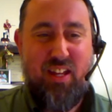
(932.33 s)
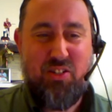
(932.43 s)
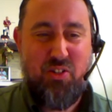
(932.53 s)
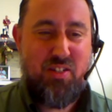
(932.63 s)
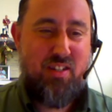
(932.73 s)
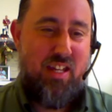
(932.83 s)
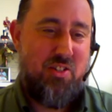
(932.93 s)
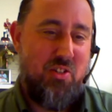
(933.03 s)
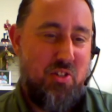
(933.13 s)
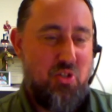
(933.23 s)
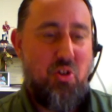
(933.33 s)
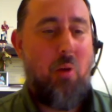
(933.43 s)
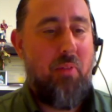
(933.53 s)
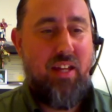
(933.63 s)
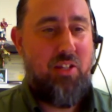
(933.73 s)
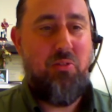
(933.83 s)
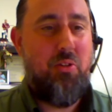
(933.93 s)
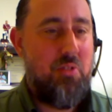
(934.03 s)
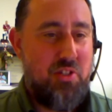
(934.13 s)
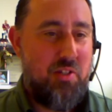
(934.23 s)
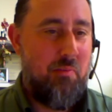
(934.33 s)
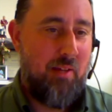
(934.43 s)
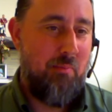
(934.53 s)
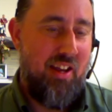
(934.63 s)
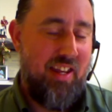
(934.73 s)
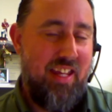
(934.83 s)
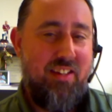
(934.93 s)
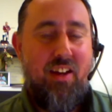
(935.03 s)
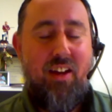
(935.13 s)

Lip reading: It's just a job that you do just to make money.